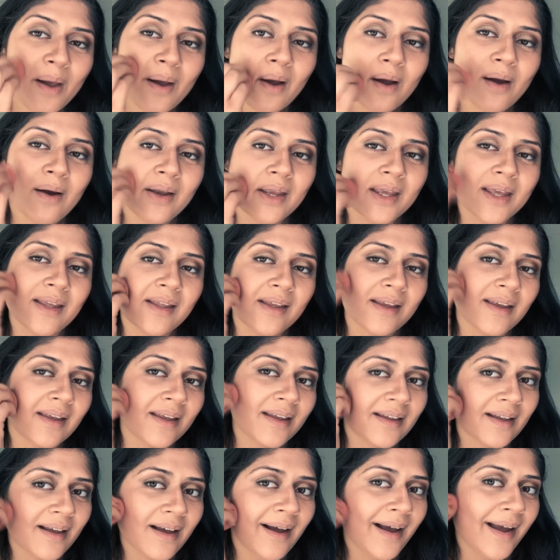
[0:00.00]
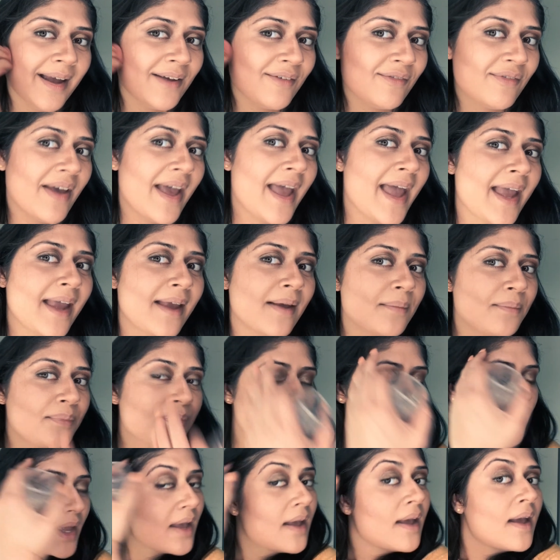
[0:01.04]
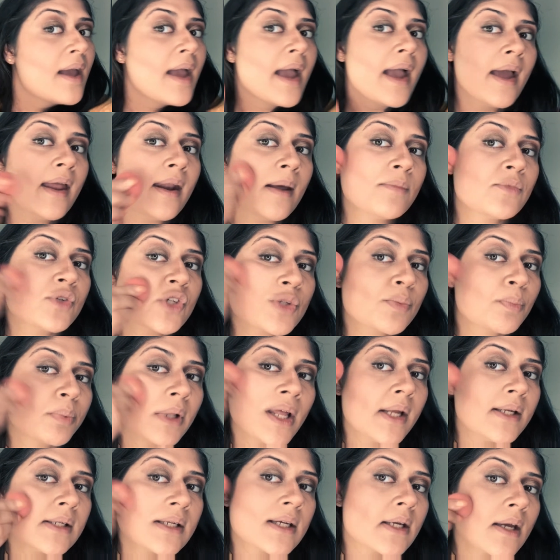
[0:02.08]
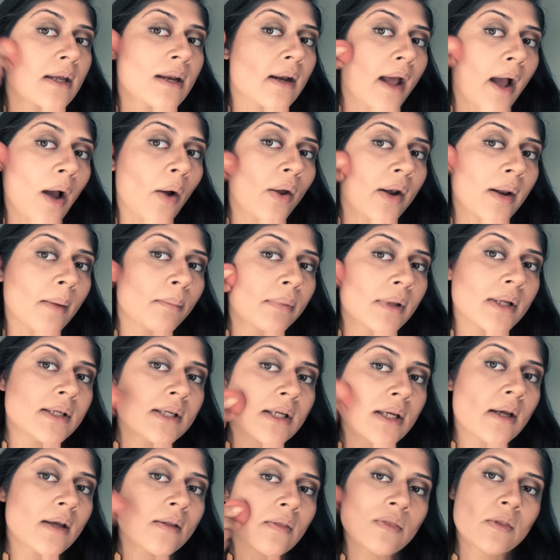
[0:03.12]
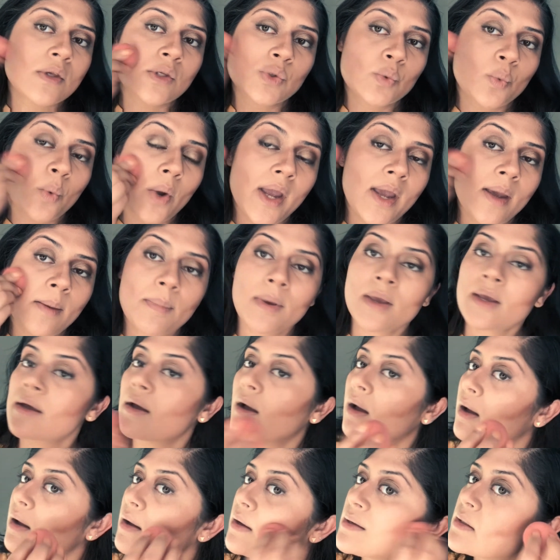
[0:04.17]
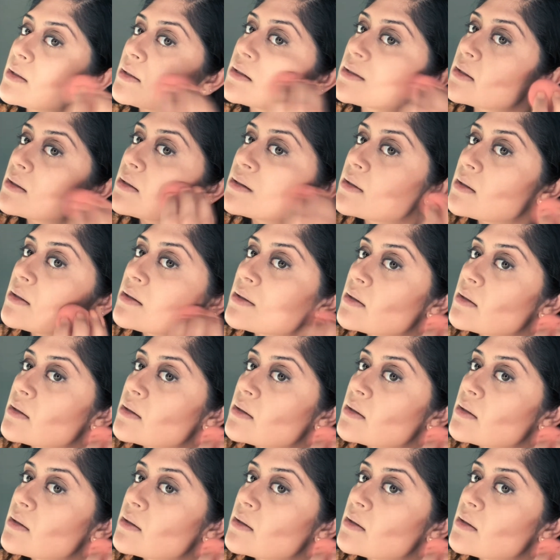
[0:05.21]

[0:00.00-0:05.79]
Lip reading: Ay, babe. And I'm just blending it out, and I'm blending it this way because